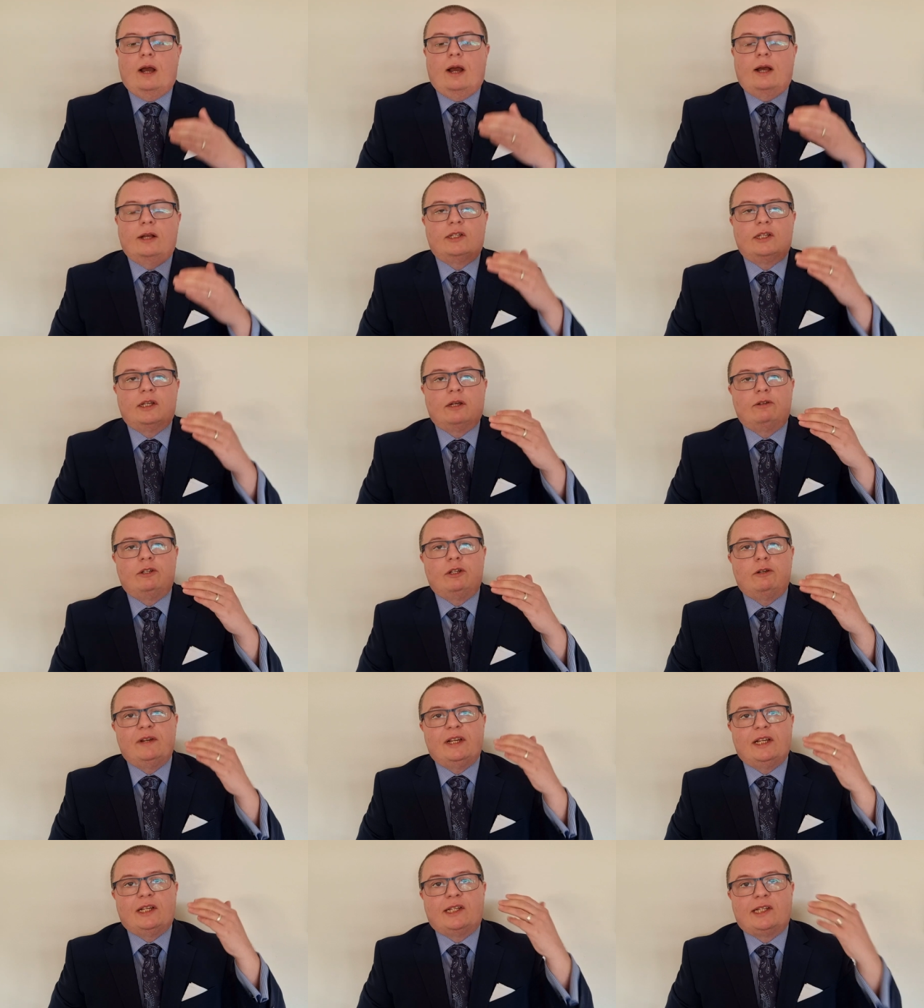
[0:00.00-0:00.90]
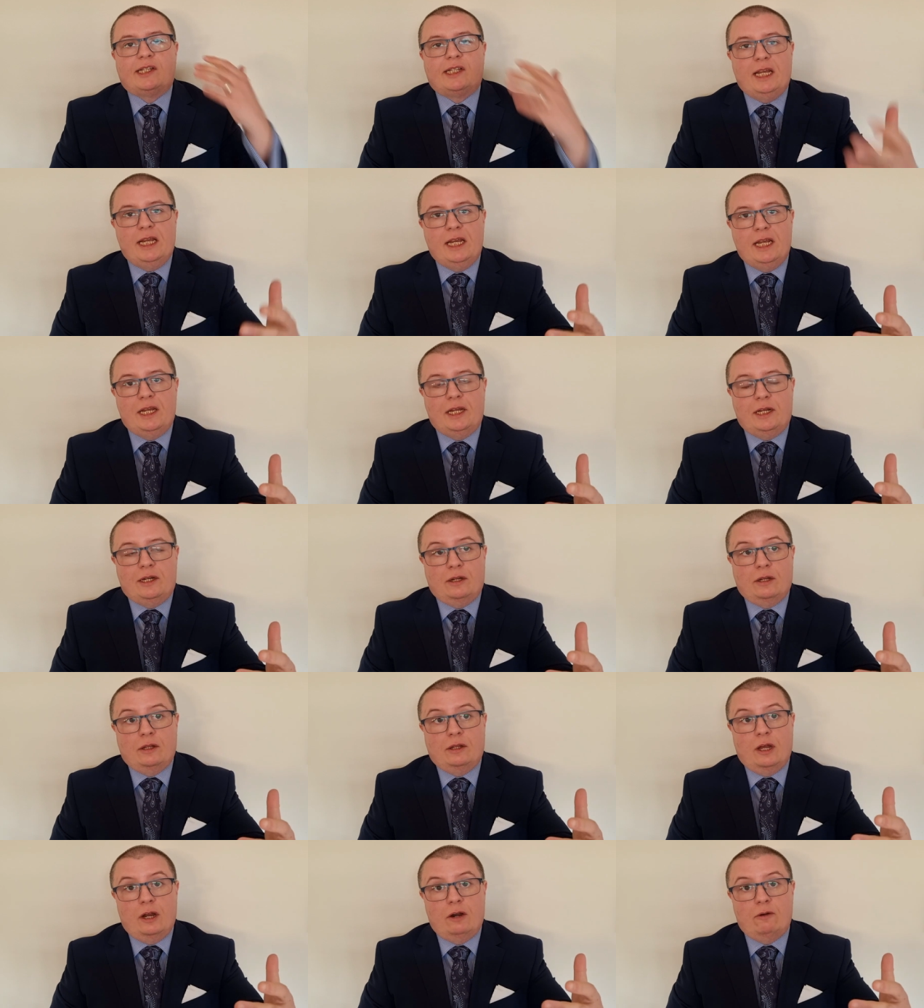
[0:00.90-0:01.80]
And so to exceed
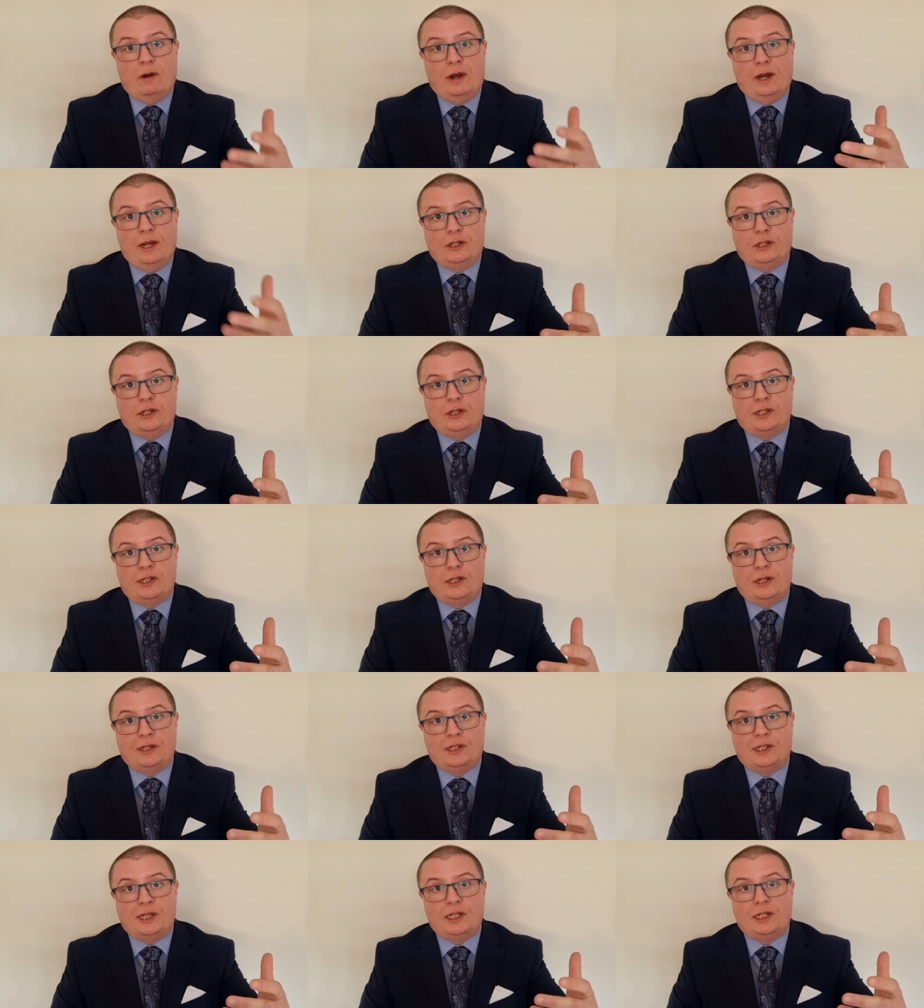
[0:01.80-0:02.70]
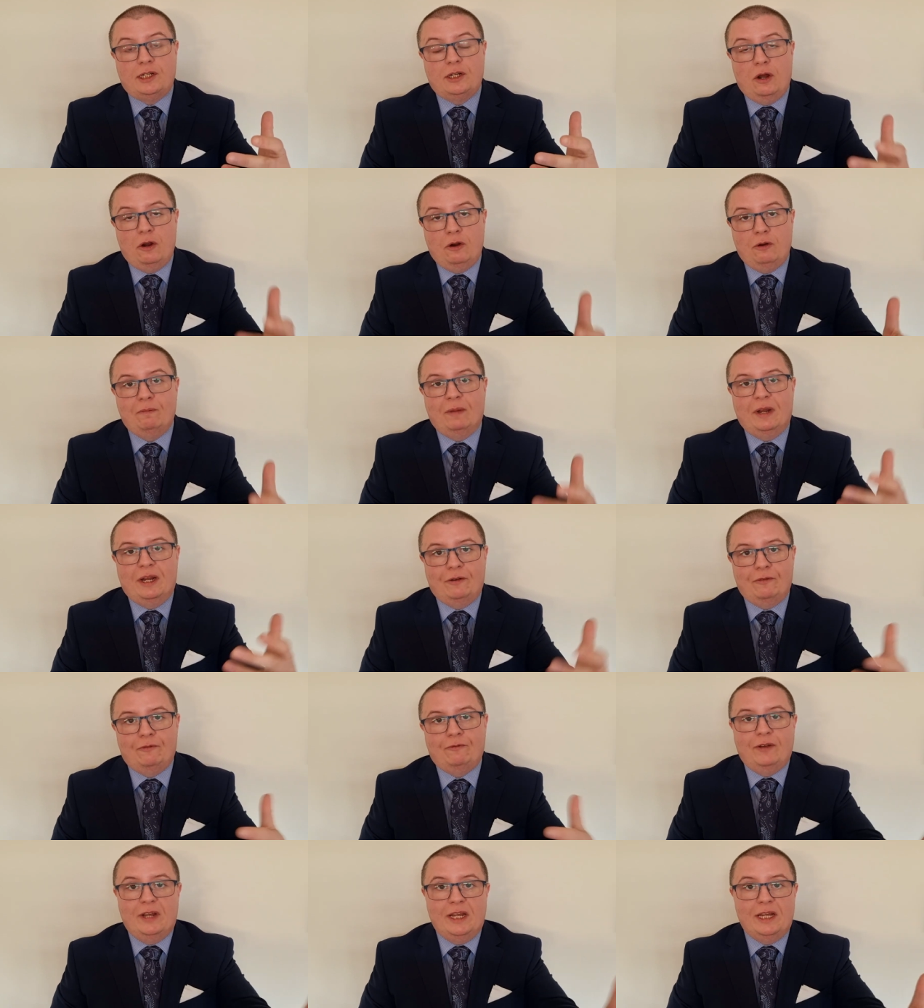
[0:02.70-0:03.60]
their righteousness is no
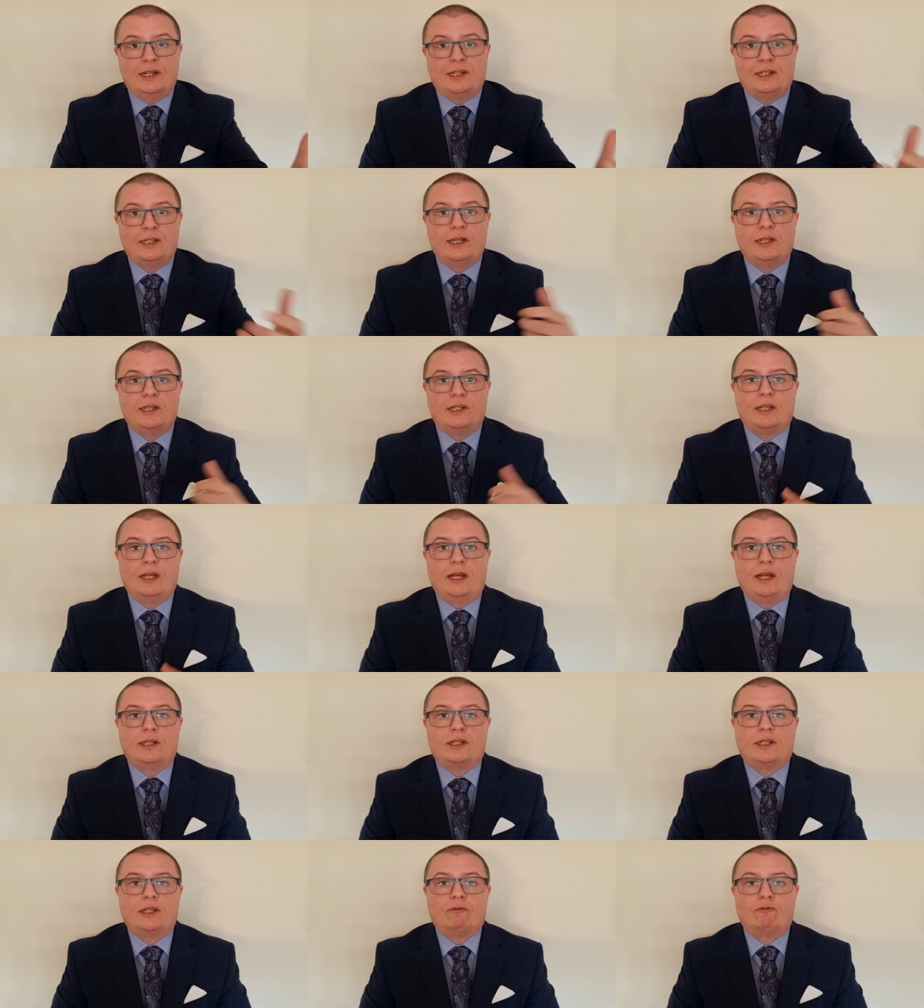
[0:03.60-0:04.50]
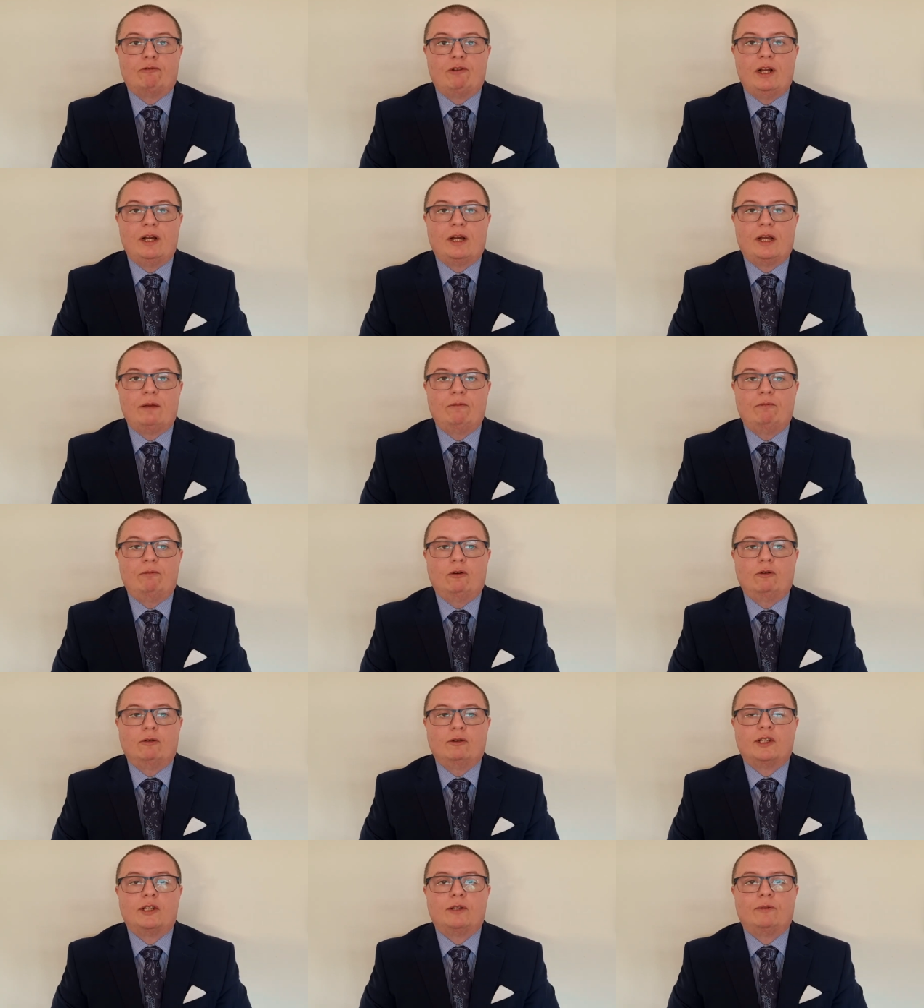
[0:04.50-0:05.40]
mean feat. It's, it's a really
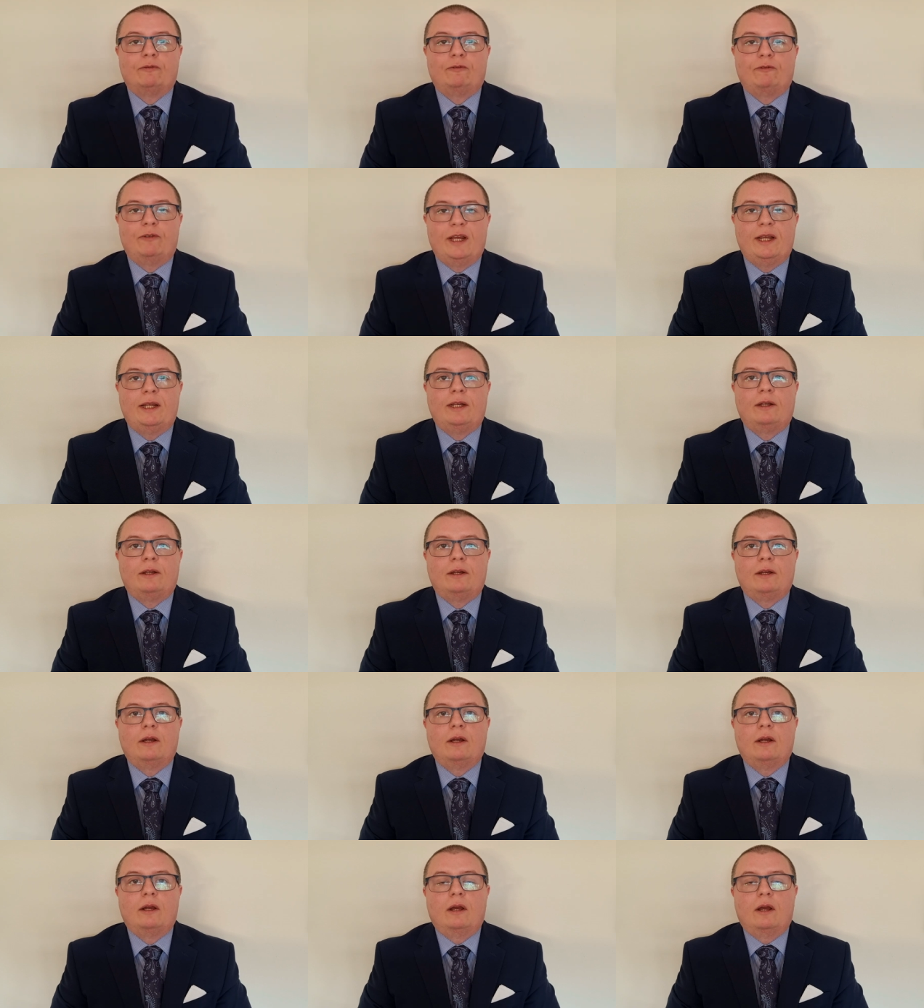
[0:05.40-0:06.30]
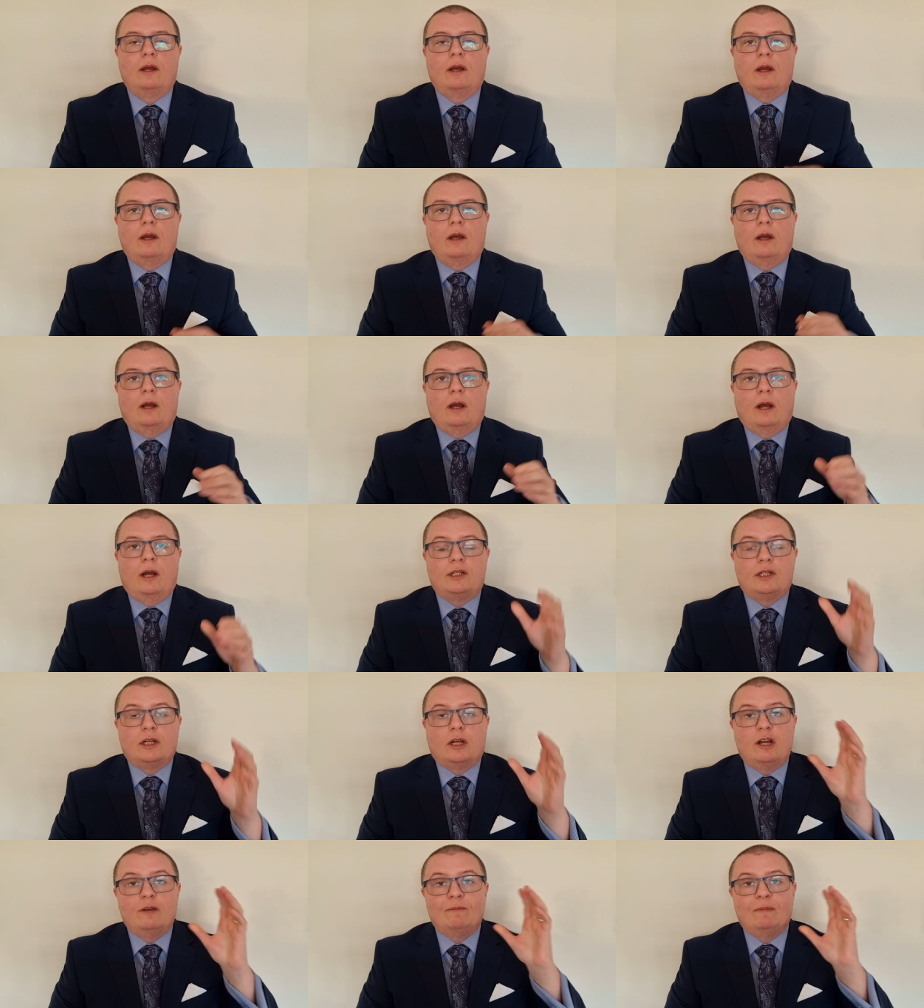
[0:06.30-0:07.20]
important thing. And
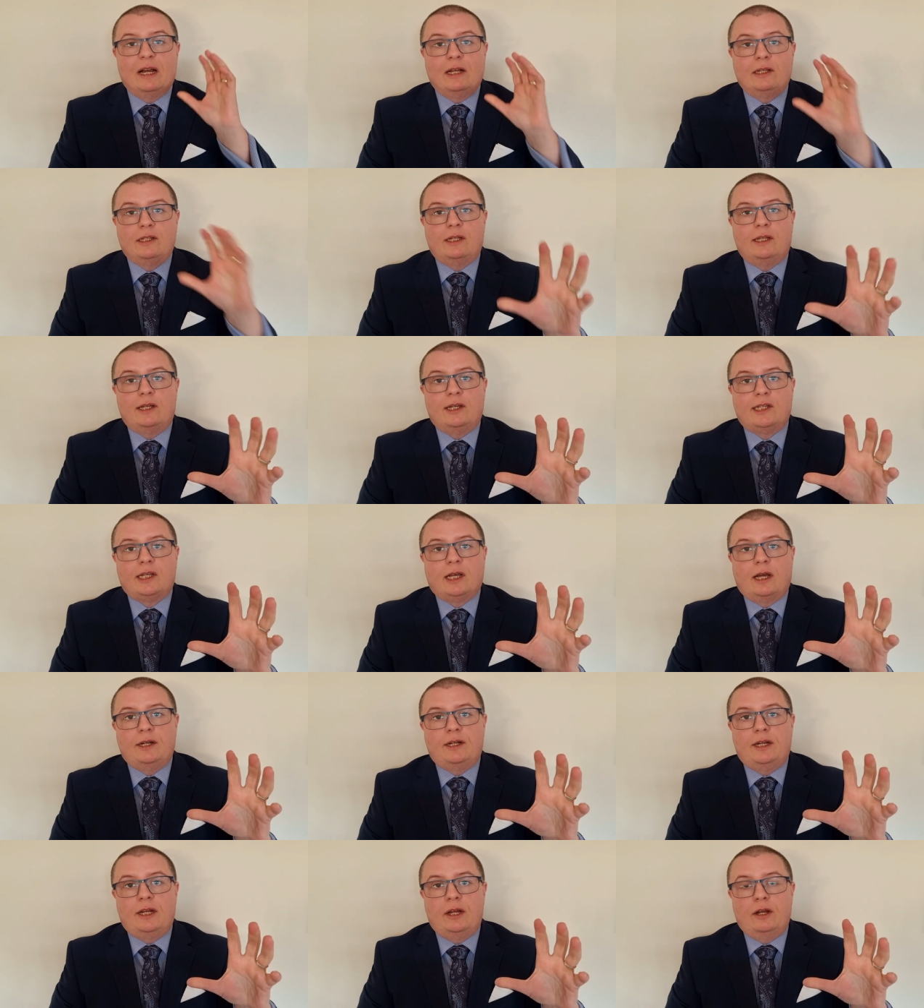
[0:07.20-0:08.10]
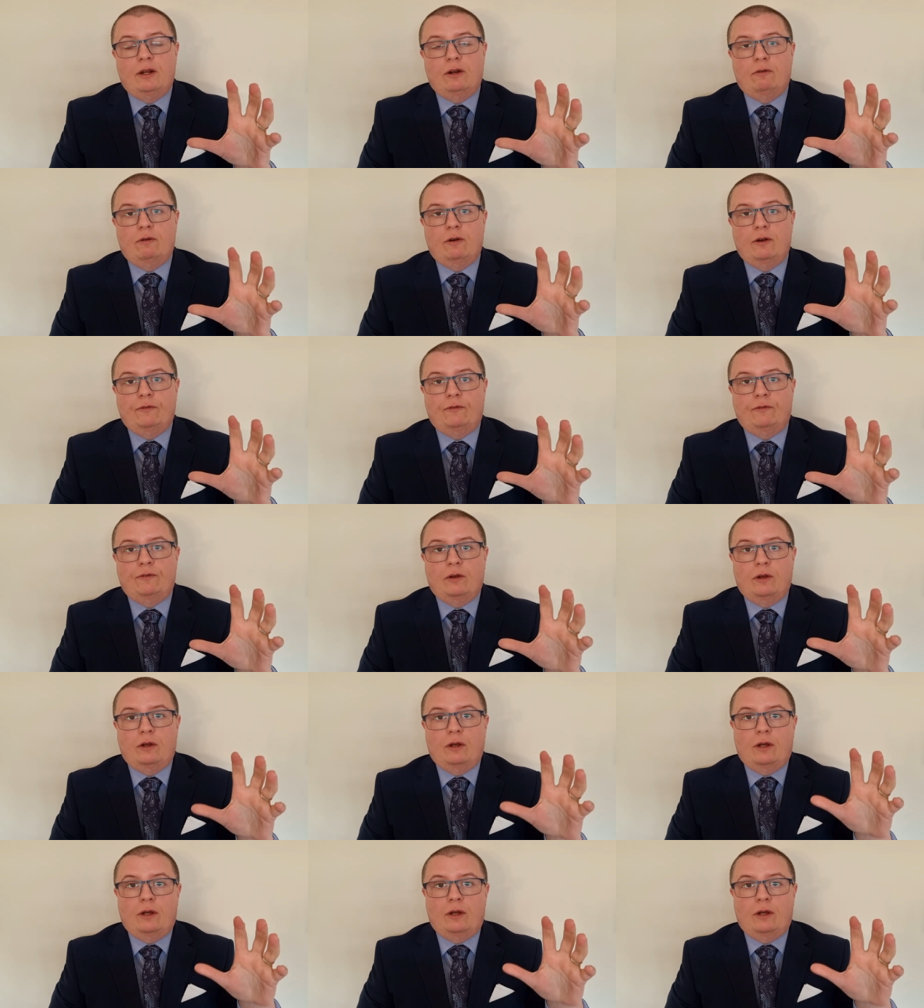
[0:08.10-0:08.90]
to go back to this idea of,